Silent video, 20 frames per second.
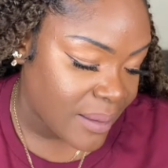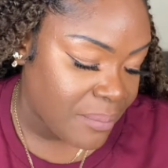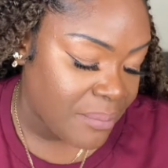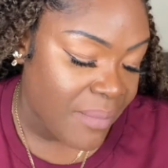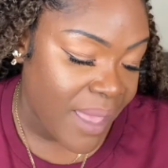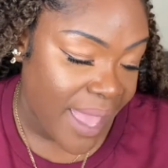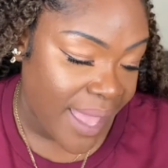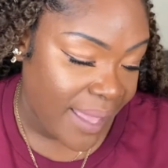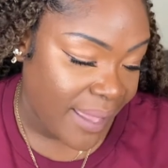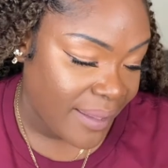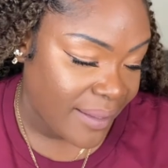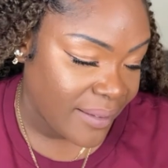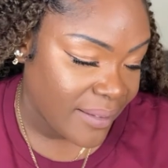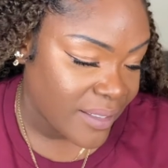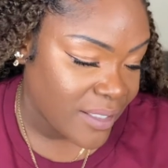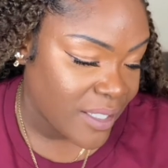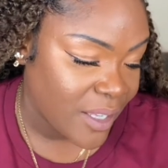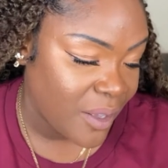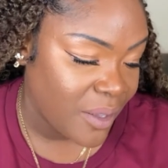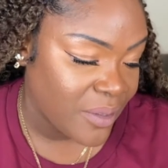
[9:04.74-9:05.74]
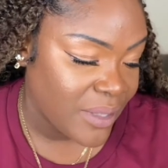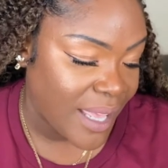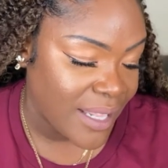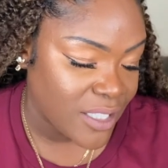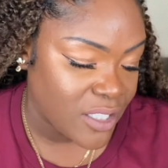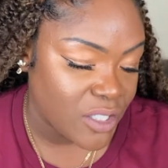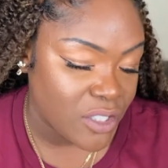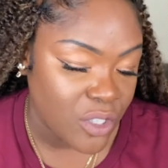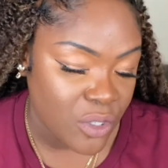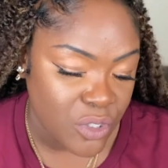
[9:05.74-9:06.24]
May. So
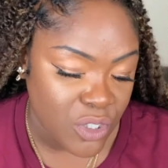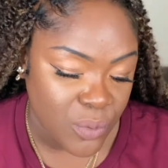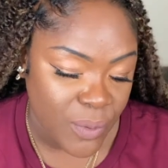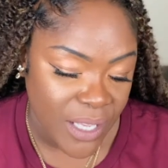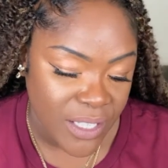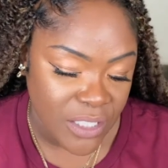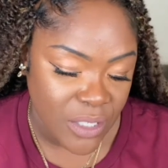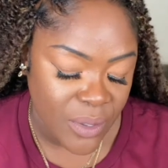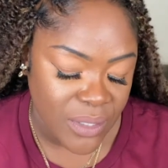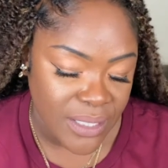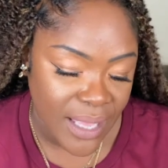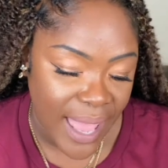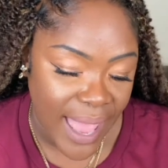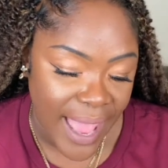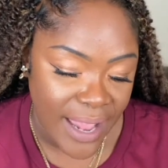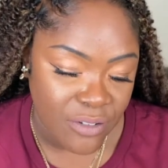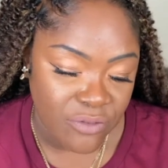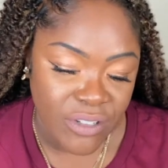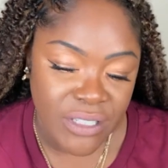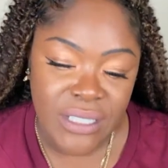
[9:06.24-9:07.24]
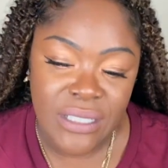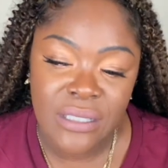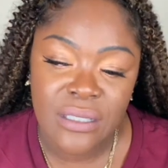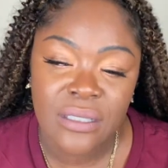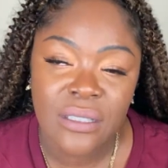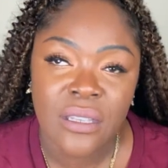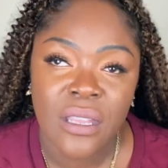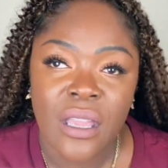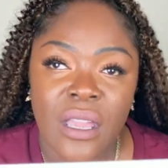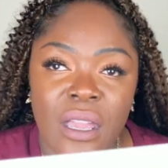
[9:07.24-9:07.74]
that's so sweet. So it's a handwritten